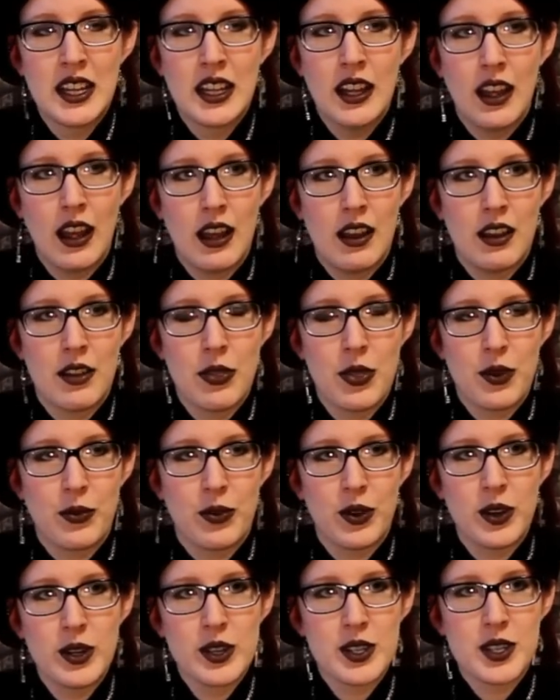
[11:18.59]
And the
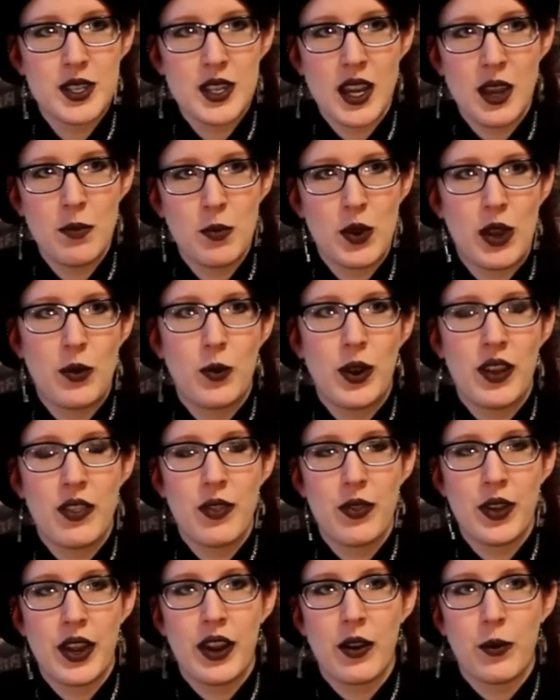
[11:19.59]
first time I went
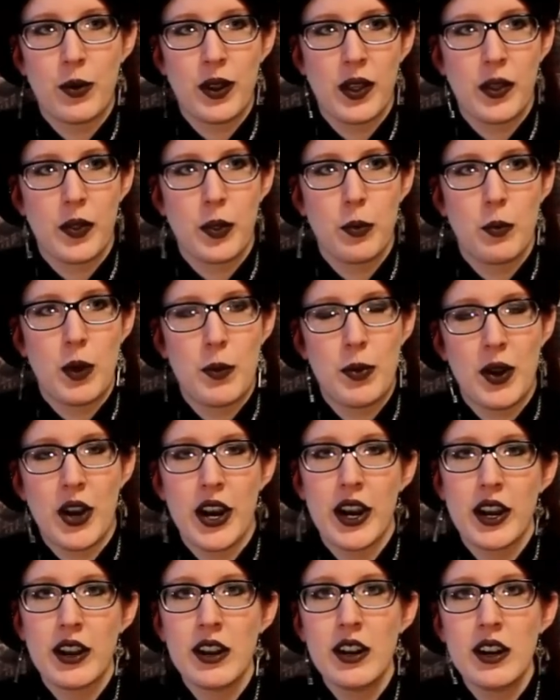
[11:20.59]
there with my
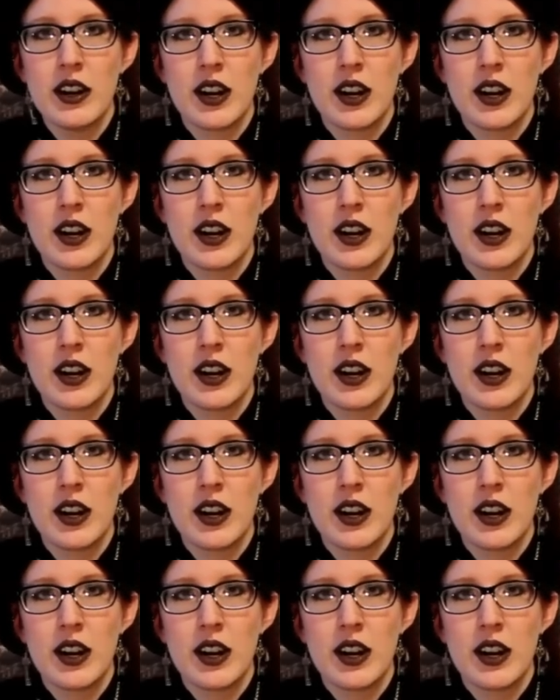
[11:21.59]
partner,